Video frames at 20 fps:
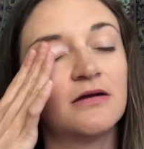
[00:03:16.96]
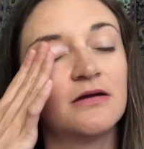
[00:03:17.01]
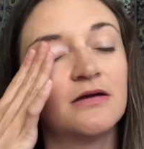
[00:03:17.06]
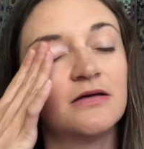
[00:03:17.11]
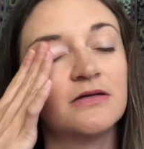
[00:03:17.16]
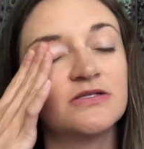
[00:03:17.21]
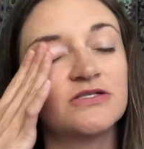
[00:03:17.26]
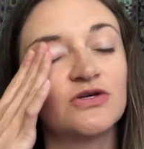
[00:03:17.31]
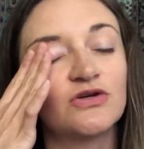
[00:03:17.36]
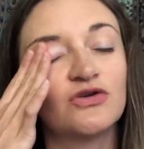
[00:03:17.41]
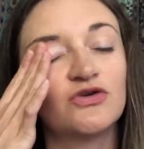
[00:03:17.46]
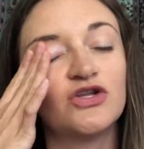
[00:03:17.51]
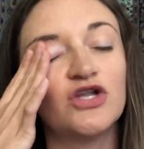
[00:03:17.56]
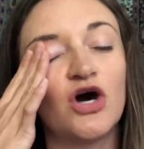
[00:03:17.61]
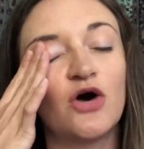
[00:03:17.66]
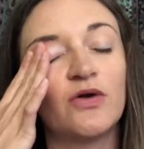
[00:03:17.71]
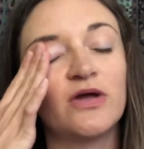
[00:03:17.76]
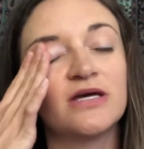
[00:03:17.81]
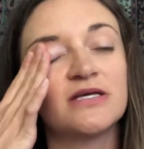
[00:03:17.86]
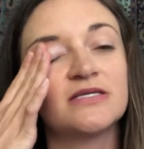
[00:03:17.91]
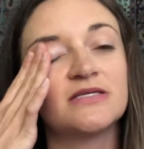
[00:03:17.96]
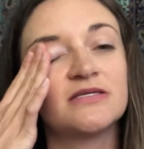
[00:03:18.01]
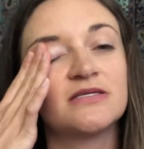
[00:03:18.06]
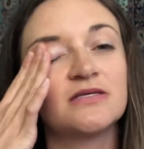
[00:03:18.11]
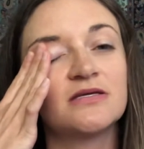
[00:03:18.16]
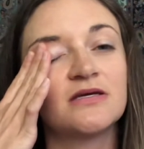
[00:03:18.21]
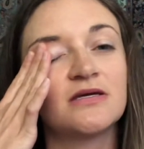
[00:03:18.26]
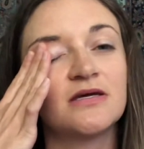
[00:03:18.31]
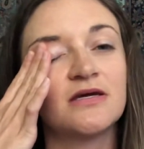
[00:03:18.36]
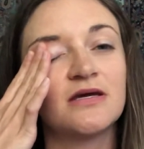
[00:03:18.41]
So you'll notice
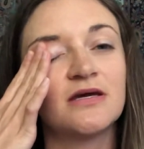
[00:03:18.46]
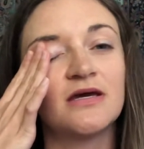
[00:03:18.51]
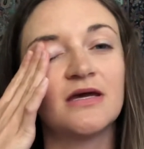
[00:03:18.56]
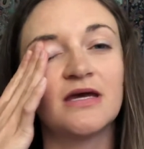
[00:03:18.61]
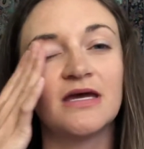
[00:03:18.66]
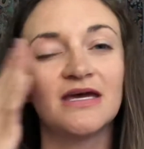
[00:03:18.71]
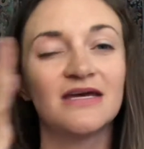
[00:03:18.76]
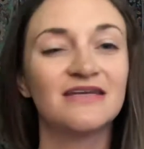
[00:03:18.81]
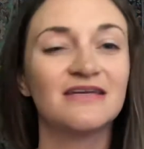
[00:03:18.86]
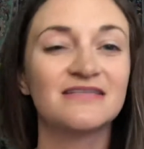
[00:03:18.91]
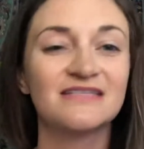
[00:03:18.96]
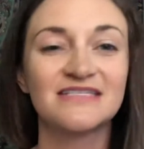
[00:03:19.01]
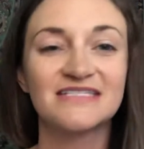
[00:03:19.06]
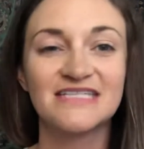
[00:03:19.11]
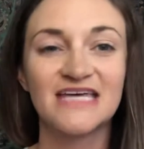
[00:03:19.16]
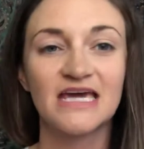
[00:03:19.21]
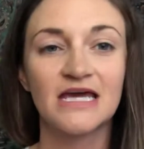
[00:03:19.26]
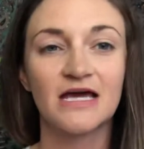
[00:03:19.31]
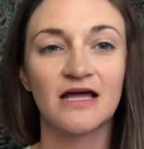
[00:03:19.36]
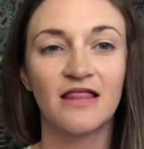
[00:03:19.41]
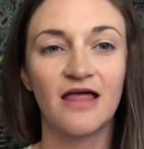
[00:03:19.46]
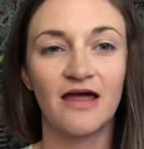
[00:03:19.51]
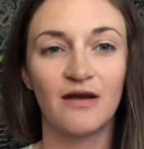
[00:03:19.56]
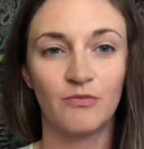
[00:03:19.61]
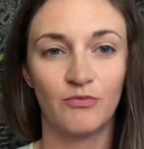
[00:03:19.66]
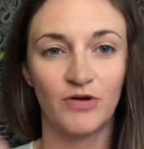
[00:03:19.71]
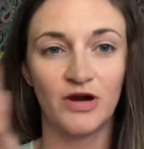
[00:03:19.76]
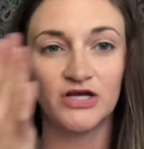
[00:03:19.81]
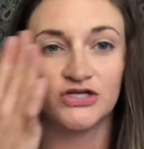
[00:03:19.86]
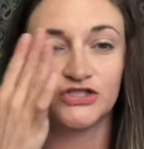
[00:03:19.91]
it doesn't take a lot of
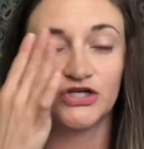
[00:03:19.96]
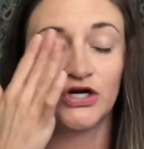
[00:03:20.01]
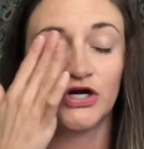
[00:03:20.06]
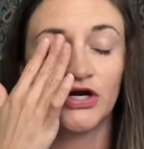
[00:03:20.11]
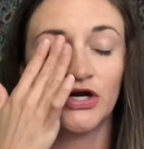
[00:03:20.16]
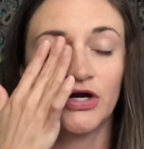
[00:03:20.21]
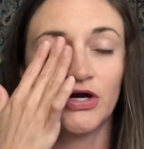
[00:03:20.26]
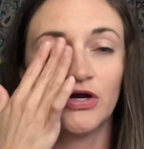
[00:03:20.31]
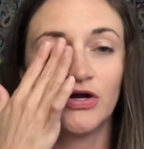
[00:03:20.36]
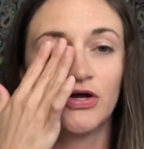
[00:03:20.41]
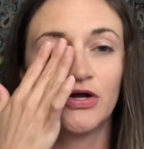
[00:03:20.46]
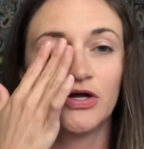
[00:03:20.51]
pressure